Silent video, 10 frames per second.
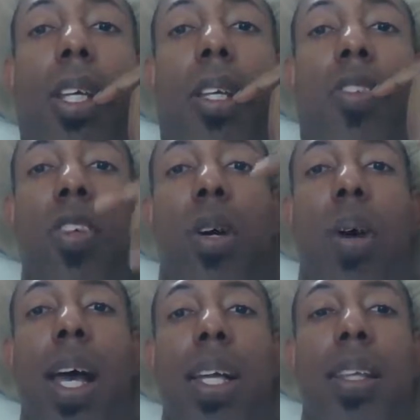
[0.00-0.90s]

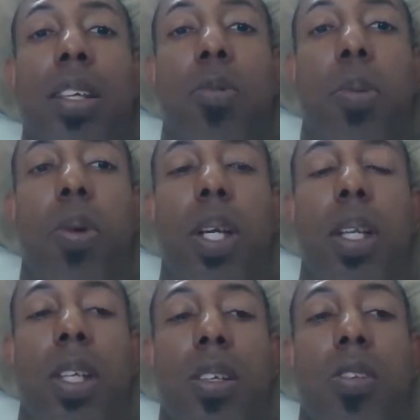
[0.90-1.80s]
So at this point,
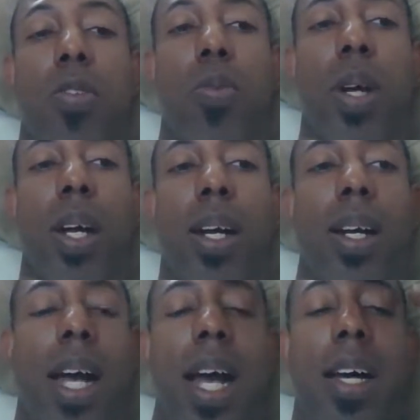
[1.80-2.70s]
this is where